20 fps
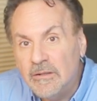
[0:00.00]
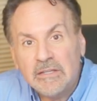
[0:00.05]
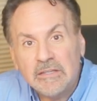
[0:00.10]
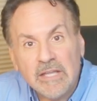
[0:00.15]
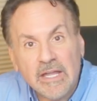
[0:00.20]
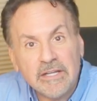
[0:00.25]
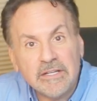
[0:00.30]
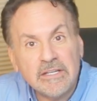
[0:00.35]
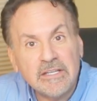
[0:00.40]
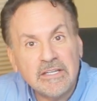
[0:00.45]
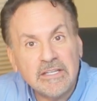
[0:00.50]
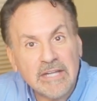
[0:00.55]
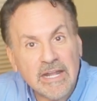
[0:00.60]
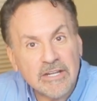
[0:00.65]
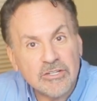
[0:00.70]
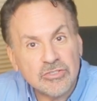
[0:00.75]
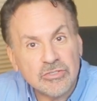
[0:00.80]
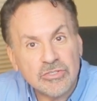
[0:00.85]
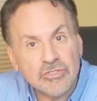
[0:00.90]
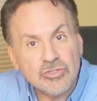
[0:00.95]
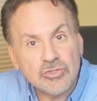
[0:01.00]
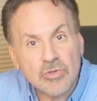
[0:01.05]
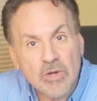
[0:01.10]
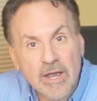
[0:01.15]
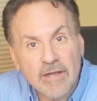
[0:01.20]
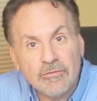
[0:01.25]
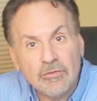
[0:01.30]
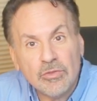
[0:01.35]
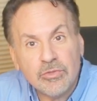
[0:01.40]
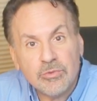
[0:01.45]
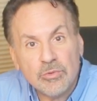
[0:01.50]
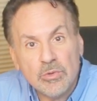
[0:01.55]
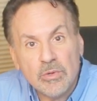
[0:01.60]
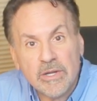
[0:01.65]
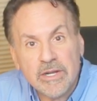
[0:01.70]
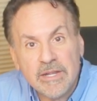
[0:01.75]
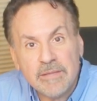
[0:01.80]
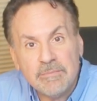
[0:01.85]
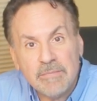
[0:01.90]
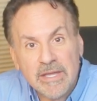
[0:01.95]
Lightning can actually travel through
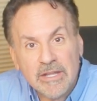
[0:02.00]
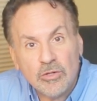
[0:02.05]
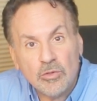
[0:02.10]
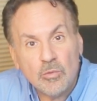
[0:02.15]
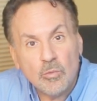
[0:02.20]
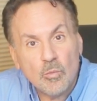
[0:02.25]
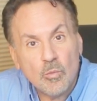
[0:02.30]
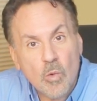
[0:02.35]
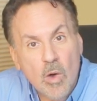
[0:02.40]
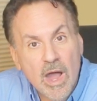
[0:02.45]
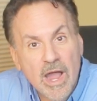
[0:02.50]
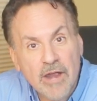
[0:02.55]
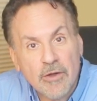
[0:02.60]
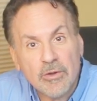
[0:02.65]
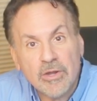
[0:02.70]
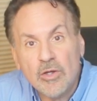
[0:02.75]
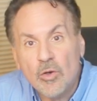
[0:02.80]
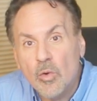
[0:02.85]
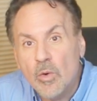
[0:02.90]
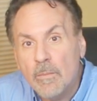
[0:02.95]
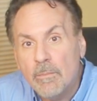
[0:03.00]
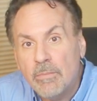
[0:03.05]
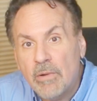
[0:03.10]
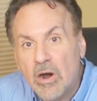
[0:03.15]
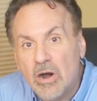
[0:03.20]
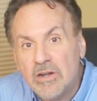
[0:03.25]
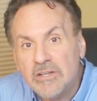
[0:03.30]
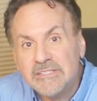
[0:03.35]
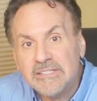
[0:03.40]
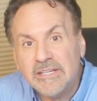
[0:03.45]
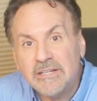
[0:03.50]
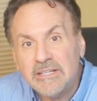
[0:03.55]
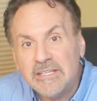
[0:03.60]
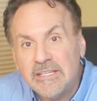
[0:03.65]
any metal wiring or bars that